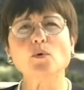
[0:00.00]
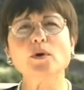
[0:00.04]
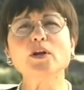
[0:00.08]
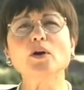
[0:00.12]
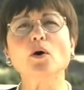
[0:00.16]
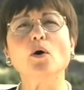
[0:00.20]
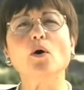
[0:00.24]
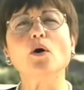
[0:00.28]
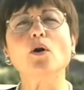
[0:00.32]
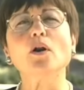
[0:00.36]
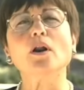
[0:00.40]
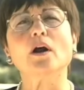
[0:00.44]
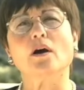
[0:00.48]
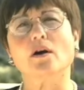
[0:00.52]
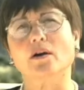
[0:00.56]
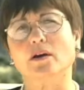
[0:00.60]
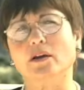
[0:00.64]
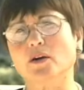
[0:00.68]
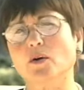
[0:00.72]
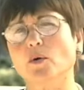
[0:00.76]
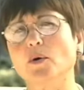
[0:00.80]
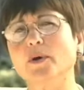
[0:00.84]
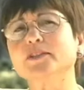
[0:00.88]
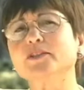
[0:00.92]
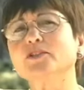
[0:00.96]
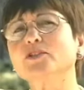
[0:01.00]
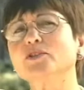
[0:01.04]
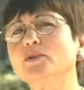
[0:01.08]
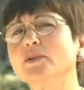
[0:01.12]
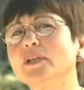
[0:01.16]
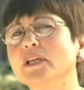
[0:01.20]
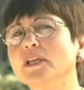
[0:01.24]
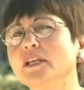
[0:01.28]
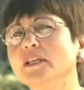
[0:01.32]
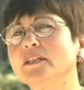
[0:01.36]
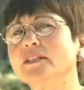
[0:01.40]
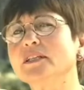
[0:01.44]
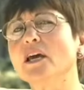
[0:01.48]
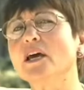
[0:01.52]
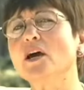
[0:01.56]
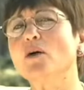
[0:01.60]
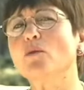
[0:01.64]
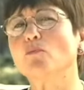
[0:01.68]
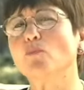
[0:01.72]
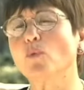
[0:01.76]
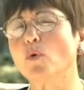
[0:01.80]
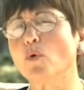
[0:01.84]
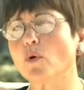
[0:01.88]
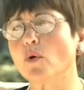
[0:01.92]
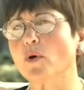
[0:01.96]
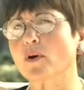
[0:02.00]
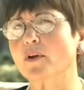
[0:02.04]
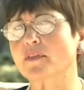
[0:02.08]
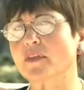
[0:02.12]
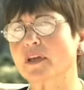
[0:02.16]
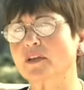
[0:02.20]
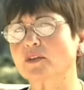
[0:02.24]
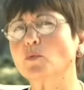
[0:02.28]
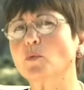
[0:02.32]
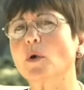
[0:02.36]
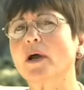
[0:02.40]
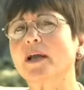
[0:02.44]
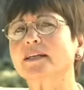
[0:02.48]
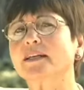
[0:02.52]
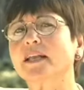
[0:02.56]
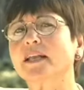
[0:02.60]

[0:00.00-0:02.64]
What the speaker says: we all are going to need more than